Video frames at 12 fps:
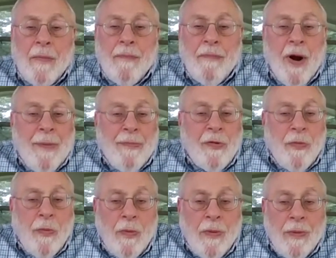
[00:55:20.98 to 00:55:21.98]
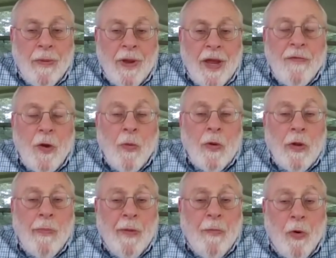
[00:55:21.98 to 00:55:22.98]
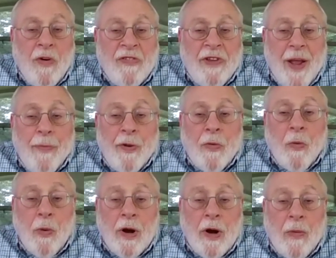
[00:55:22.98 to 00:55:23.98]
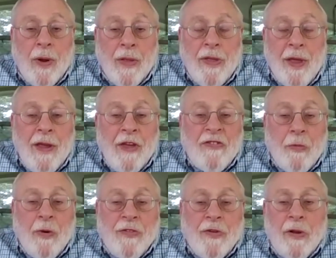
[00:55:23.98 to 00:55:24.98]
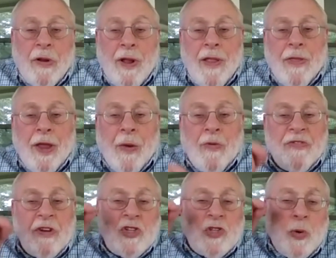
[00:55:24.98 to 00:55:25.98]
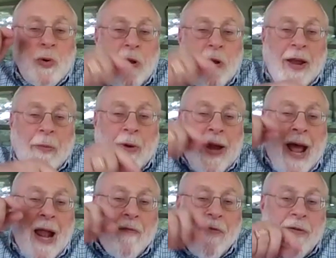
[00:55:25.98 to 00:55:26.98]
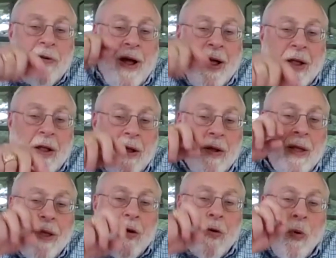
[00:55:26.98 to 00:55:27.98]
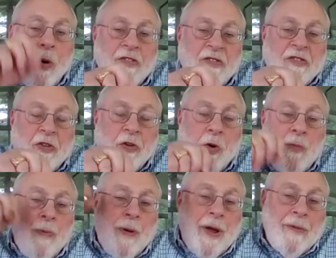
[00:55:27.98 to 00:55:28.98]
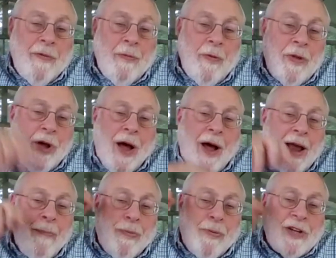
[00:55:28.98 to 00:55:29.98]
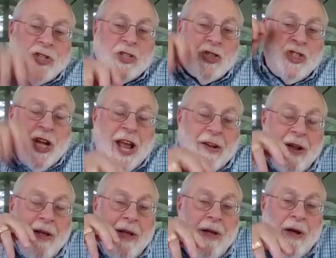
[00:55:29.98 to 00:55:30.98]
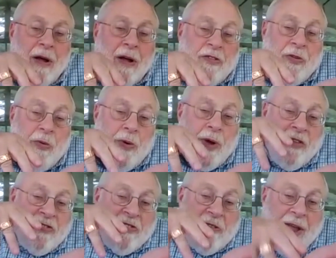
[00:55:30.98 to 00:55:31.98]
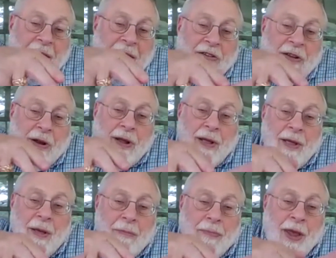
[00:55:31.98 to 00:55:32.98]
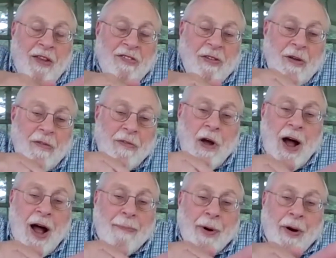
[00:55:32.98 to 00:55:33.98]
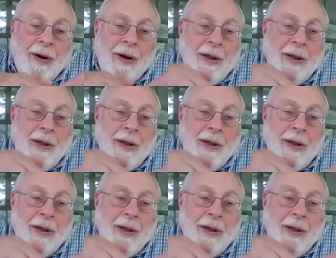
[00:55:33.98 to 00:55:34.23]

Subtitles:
perhaps give you a little bit more sample to work with. His original thing was to shoot a liquid out of a quartz tube with a high pressure jet onto a slanted piece of copper.